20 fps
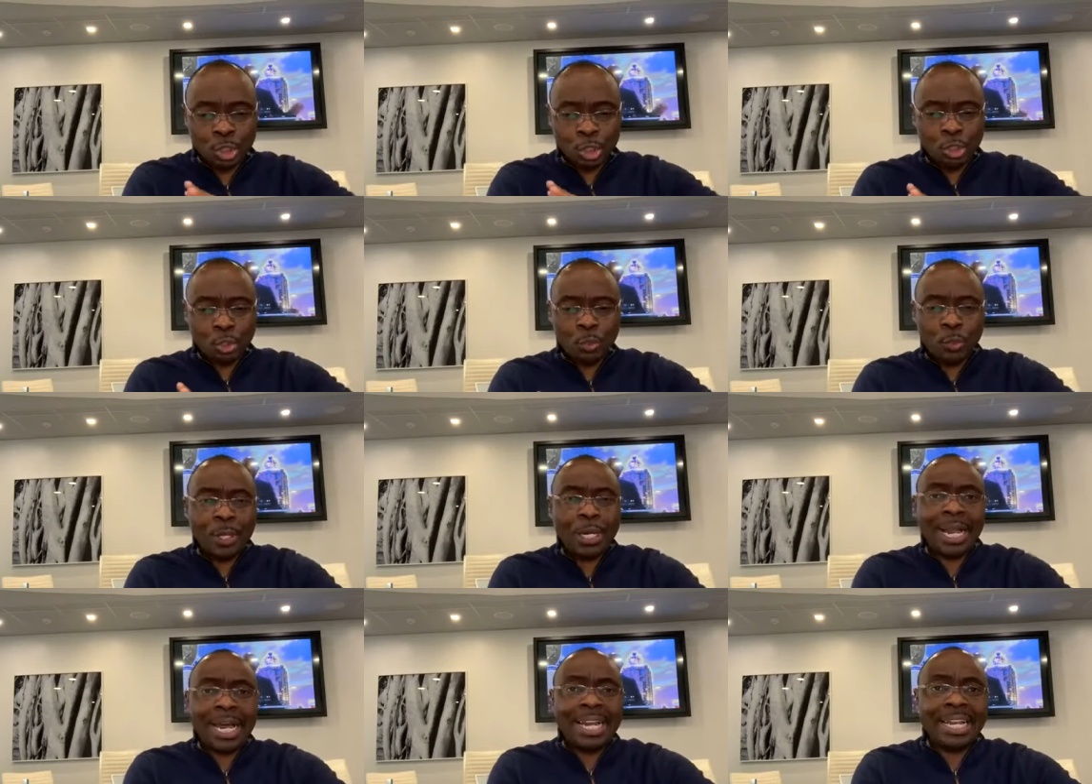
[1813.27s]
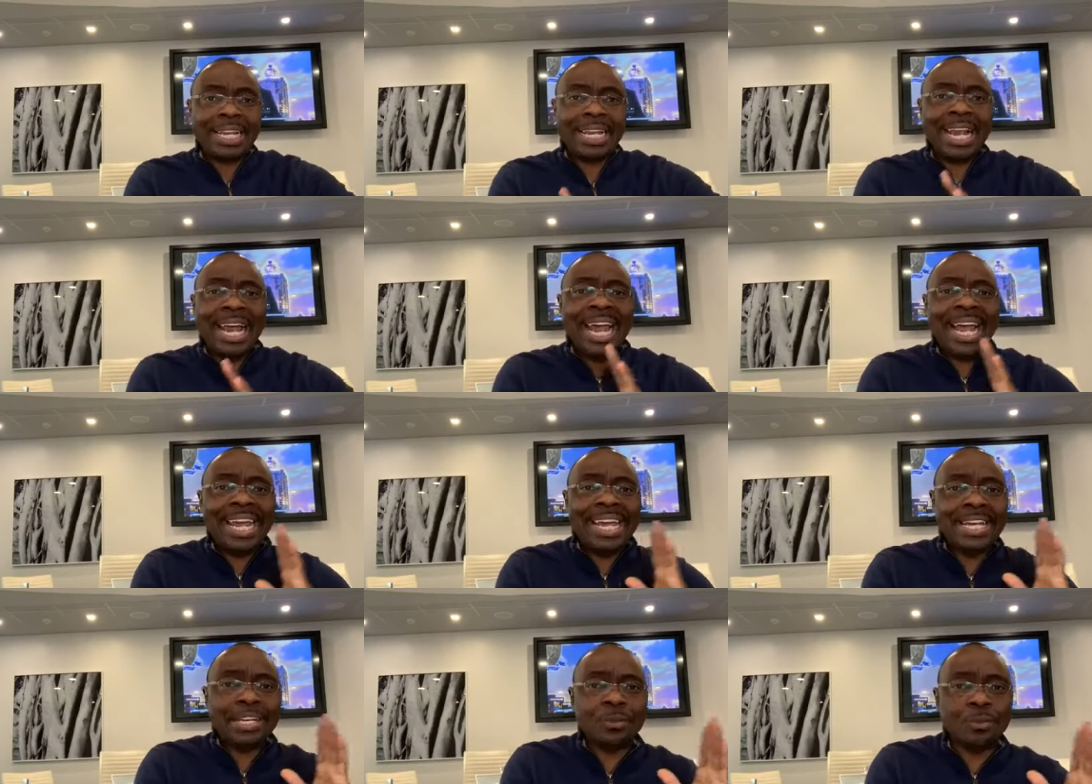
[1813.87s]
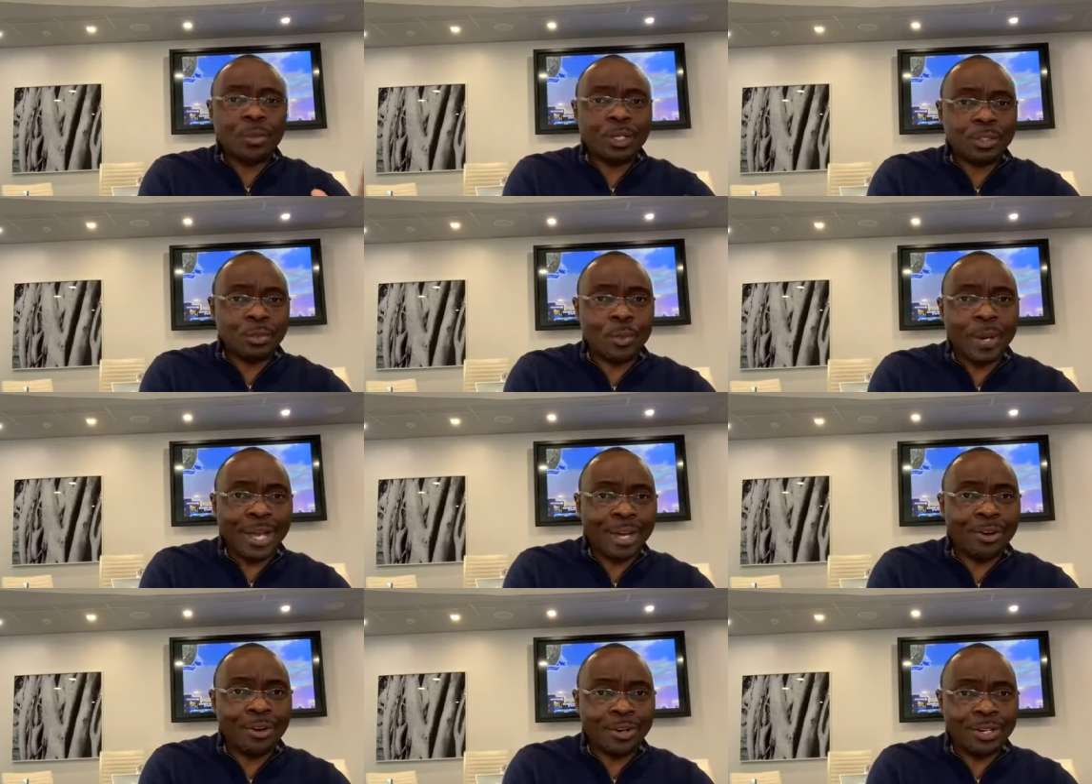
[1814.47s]
you will align with
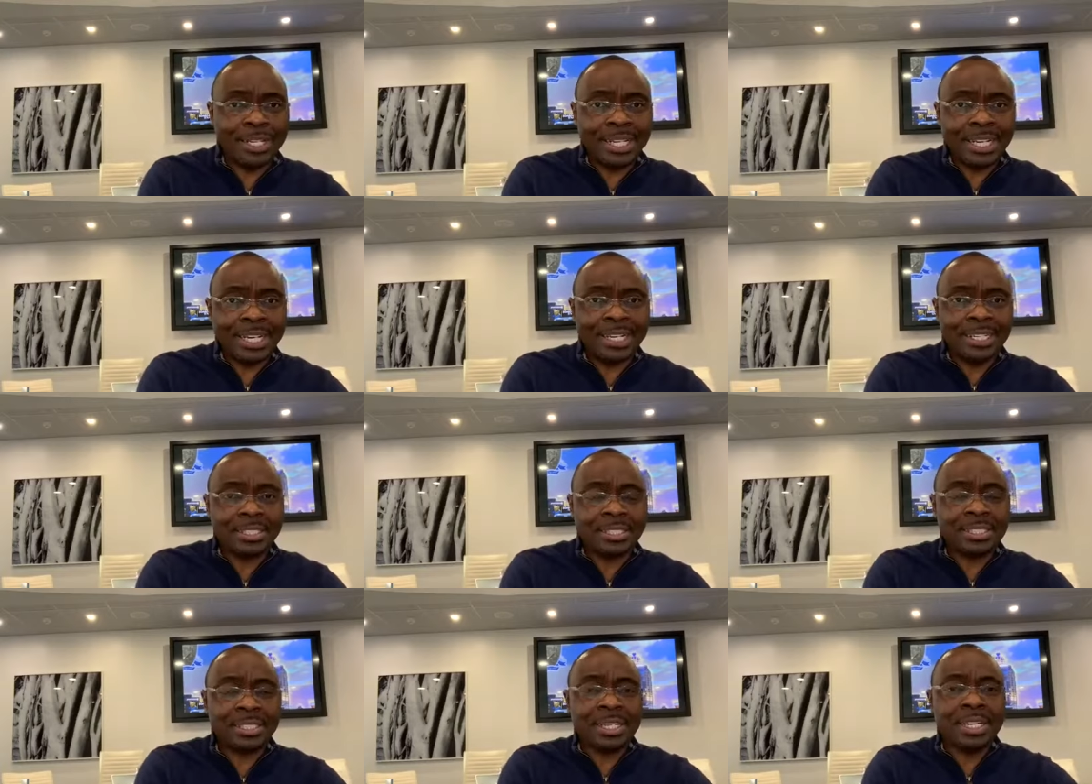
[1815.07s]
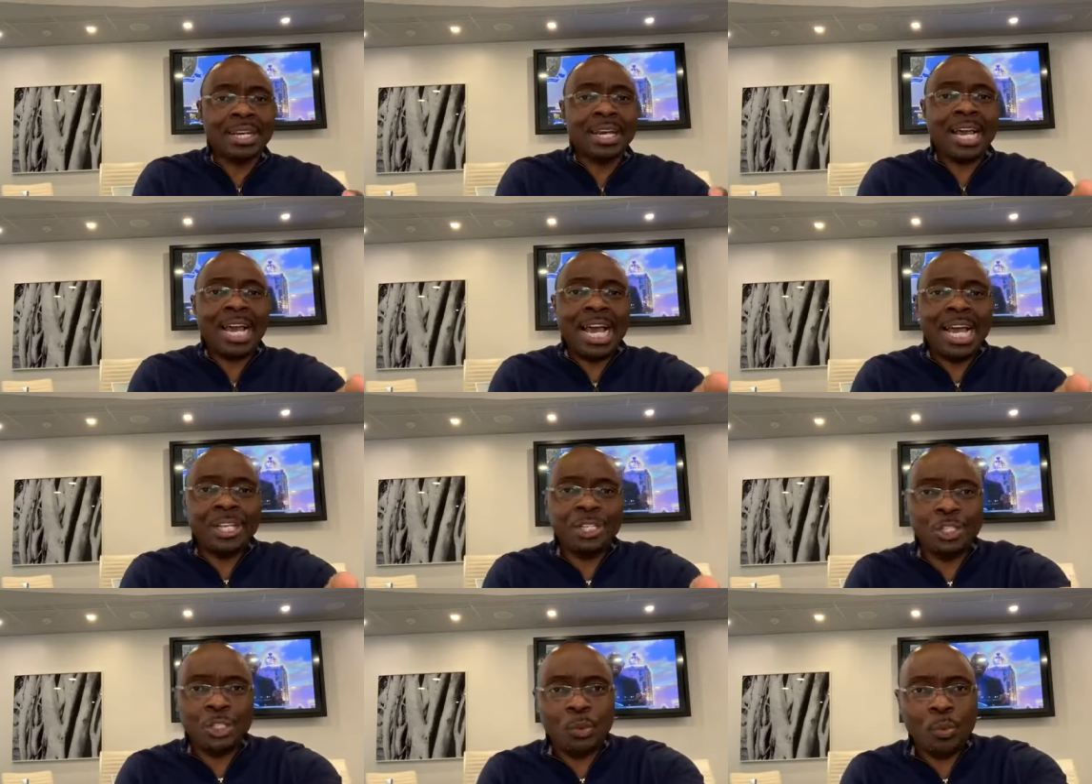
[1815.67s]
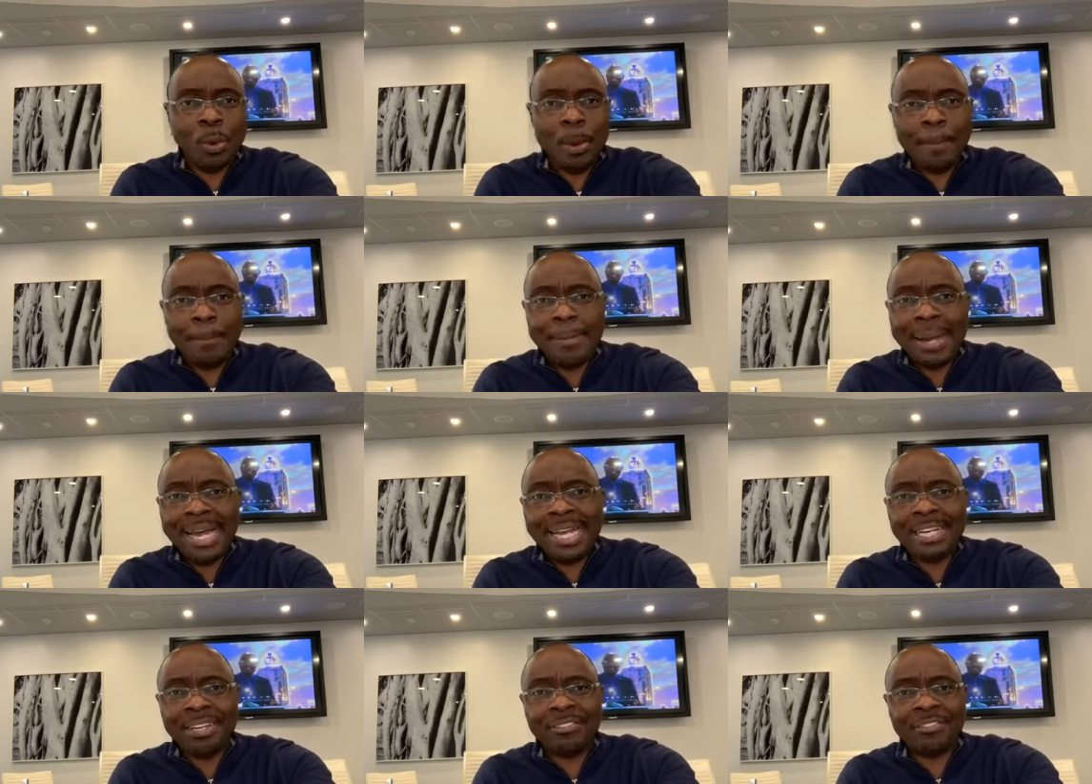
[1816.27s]
where God is and you will
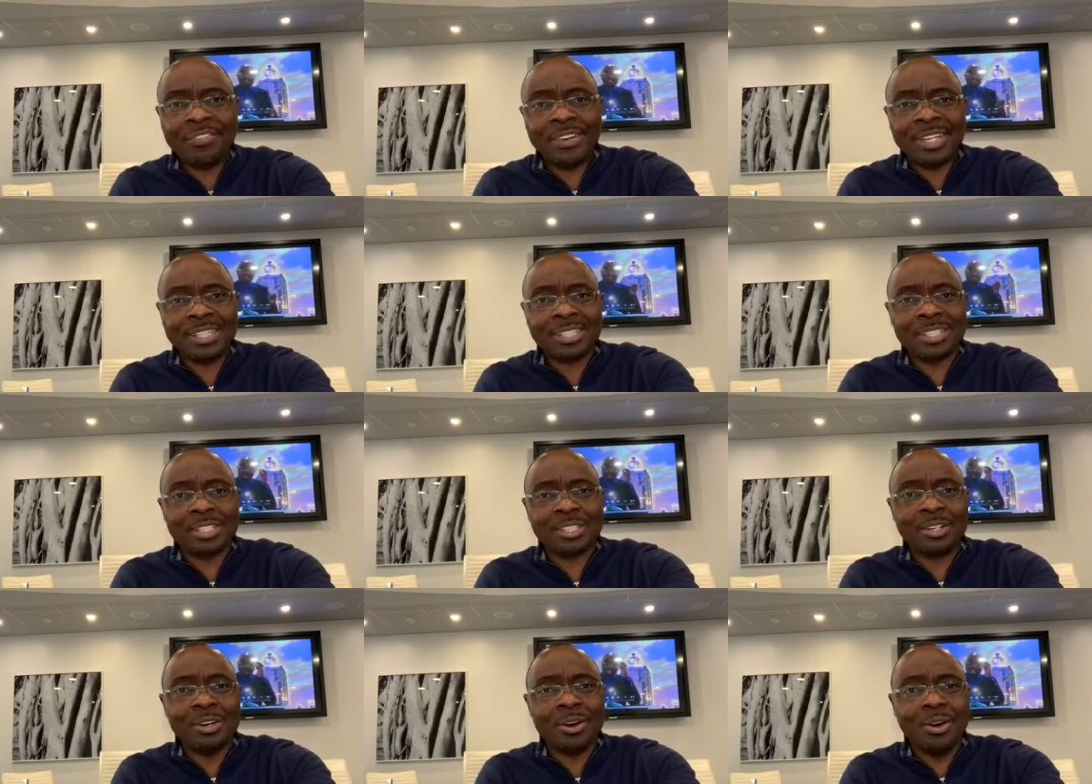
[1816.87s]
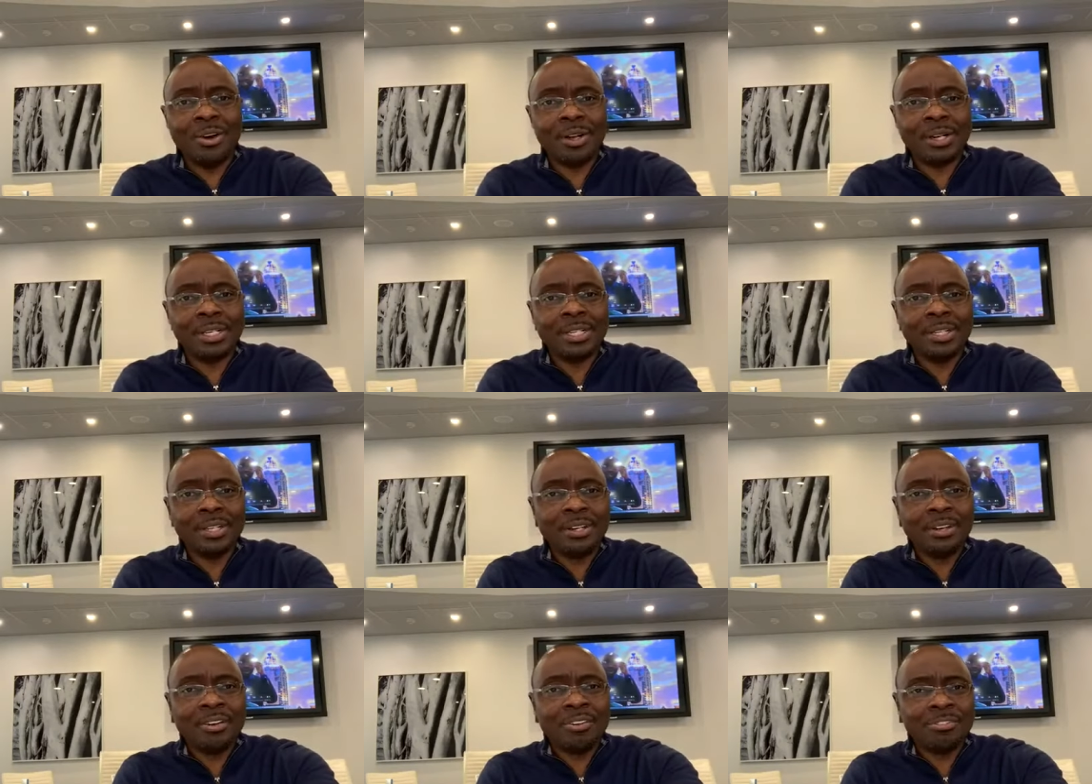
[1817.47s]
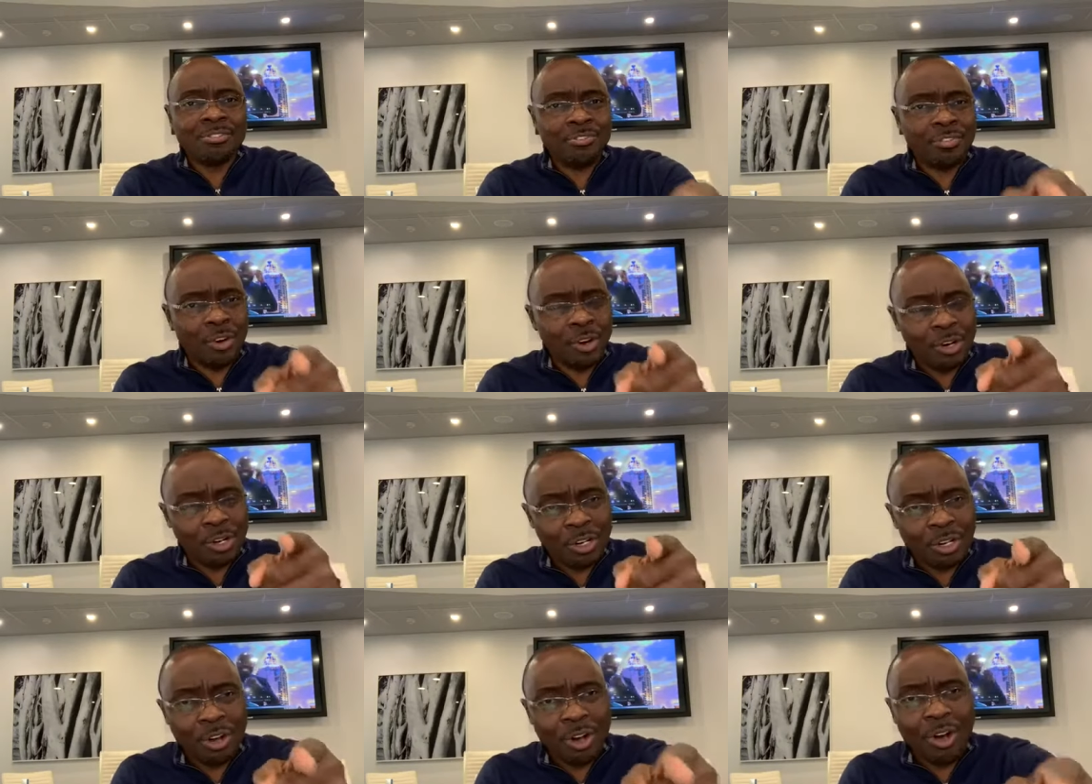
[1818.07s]
manifest God,
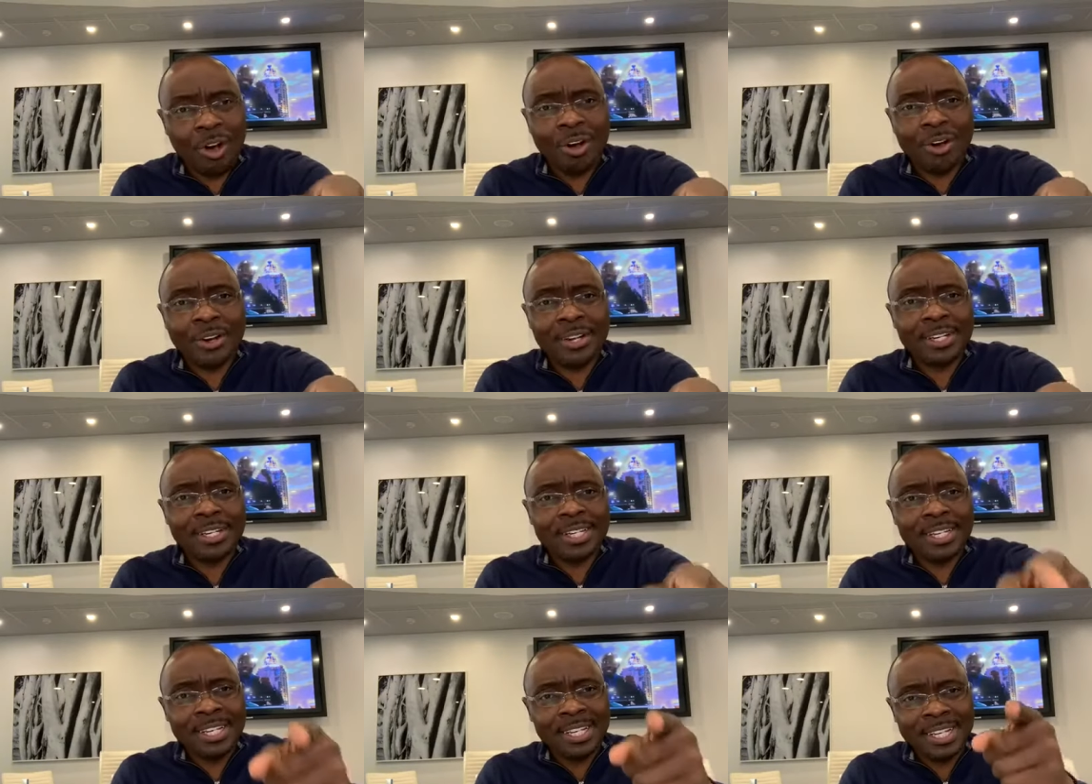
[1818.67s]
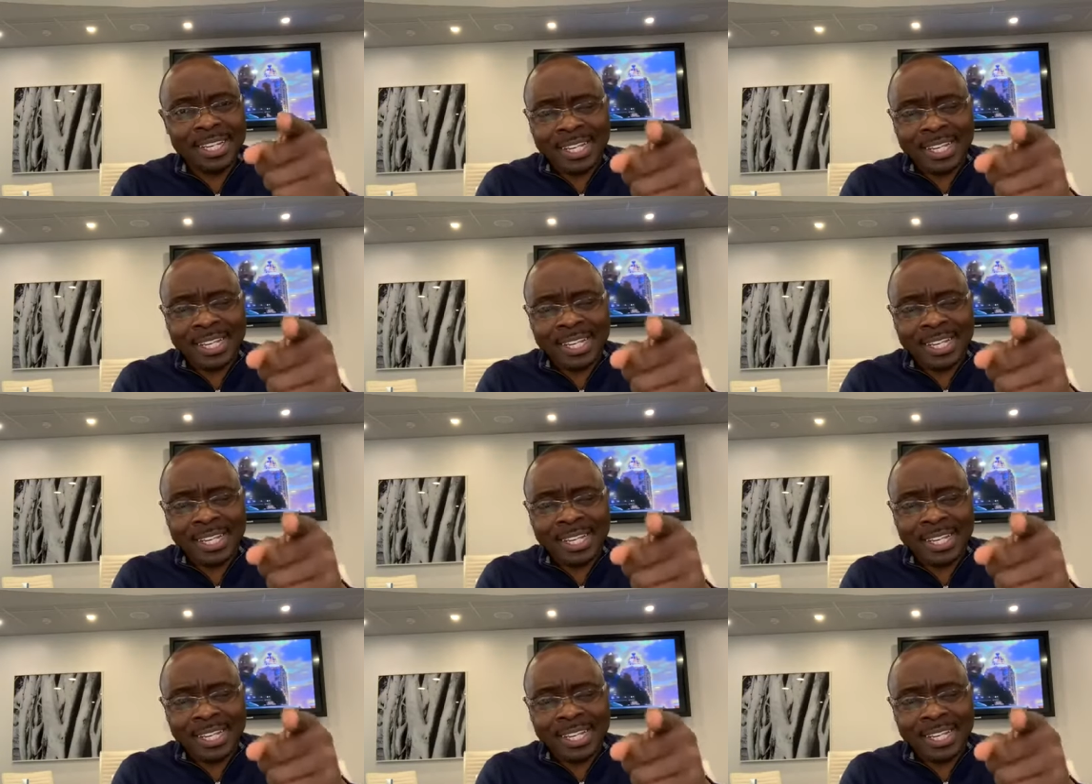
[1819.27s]
for God